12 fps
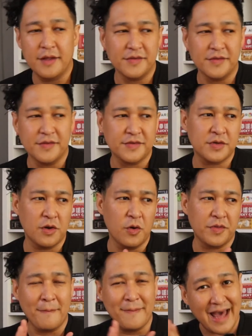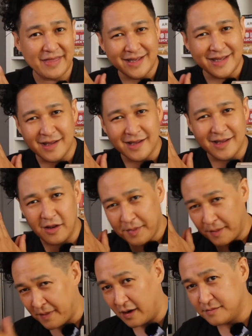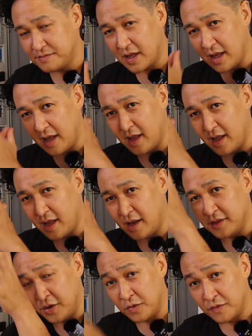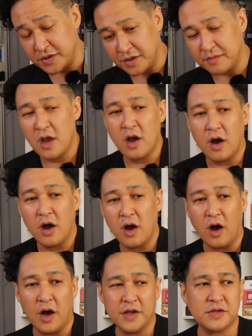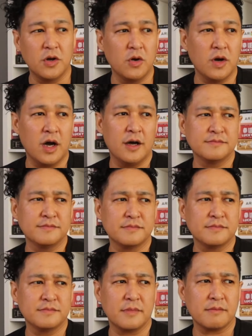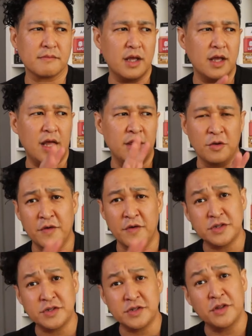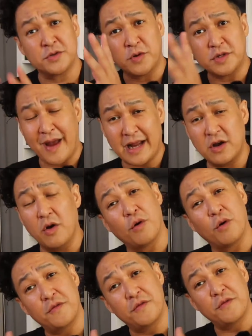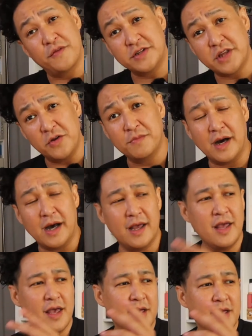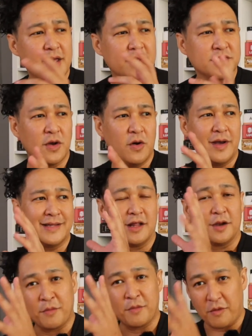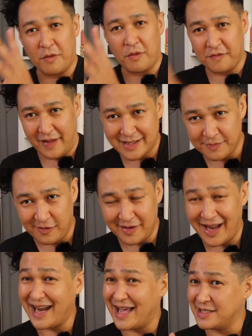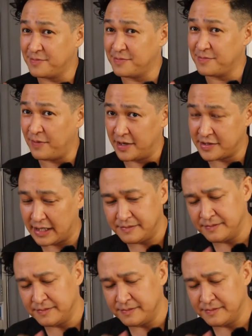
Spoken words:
So the math is a little bit better in the new version. Also, in the new version, there's more tobacco and more fish that you can buy, so it's a little bit more flexible and not as punishing.